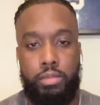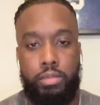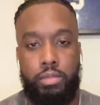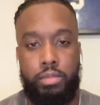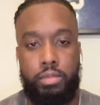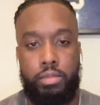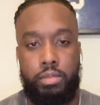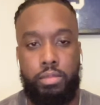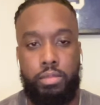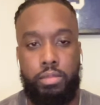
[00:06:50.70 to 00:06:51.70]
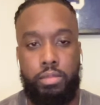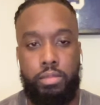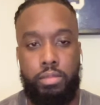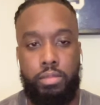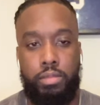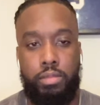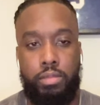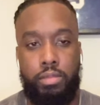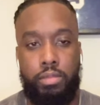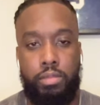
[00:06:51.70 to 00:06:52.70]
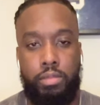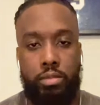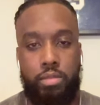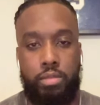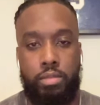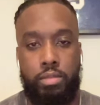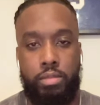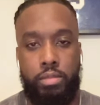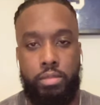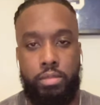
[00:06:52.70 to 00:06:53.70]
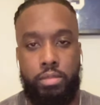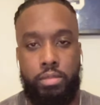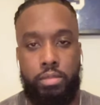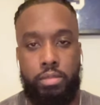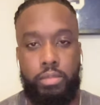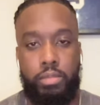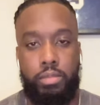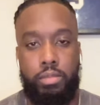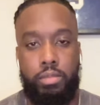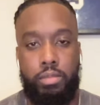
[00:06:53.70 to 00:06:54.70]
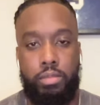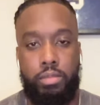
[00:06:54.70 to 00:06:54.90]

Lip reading: The person shown says nothing.